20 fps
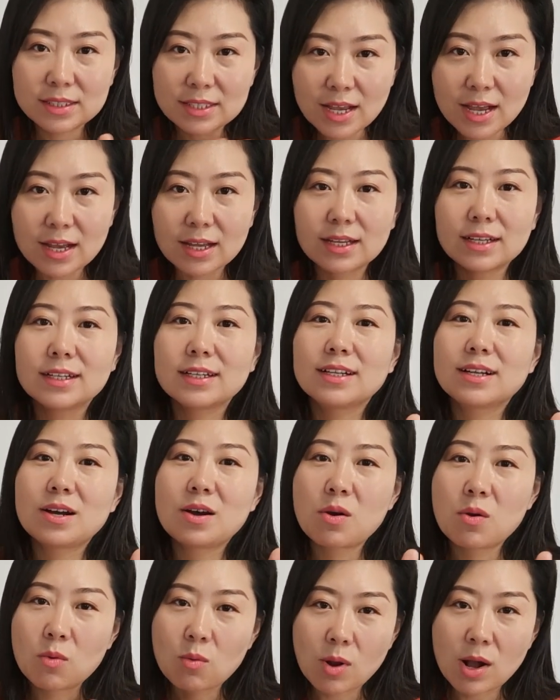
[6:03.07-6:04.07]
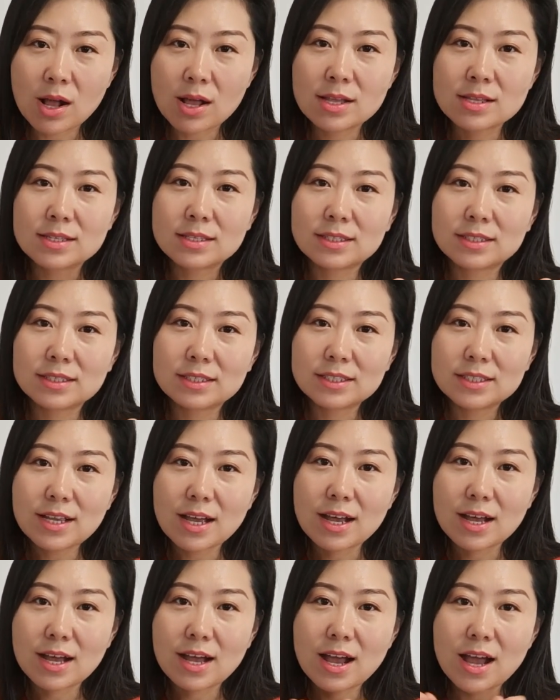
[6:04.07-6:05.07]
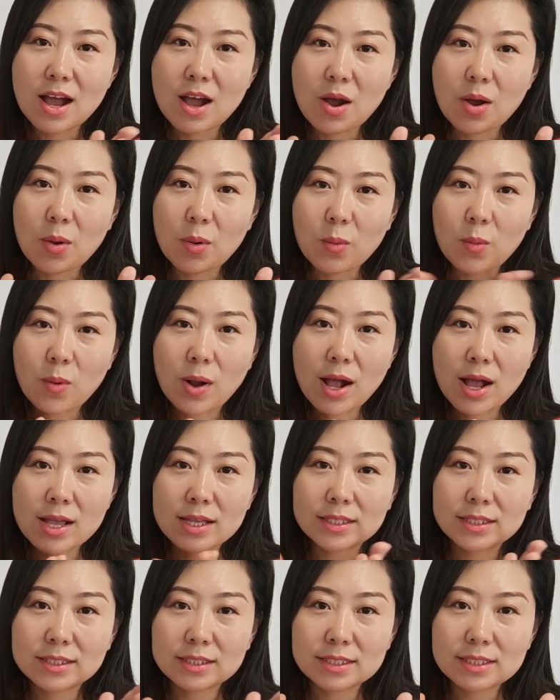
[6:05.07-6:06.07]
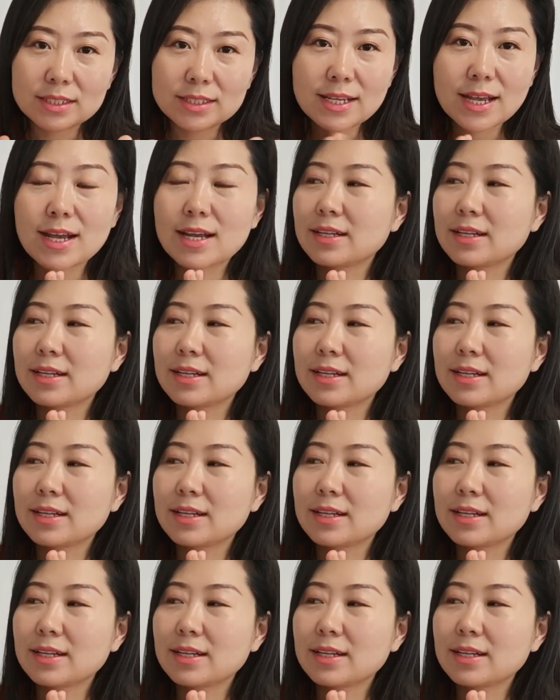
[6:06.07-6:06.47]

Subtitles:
da, one da, one da.